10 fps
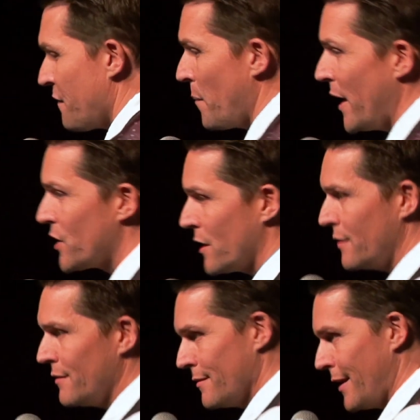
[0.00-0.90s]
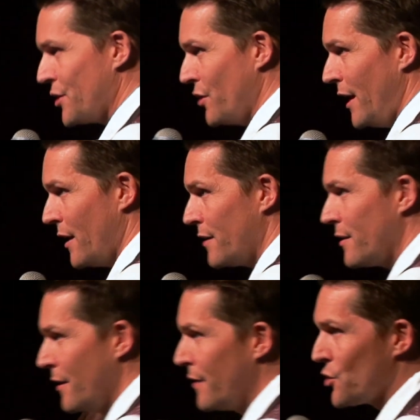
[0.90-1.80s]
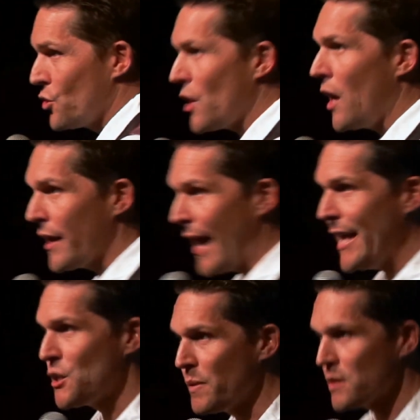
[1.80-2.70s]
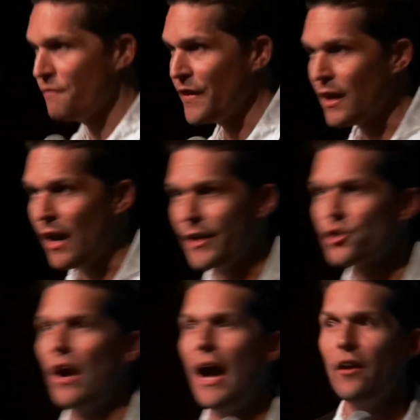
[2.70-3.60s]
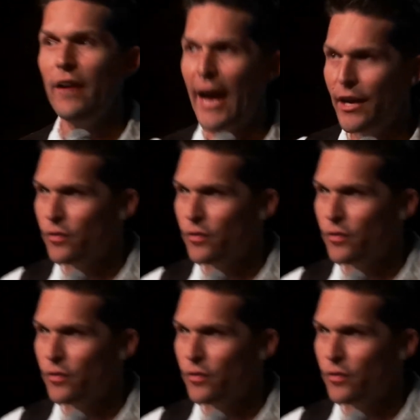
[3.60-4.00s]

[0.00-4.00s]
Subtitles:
information that you needed to target a specific client. So how did I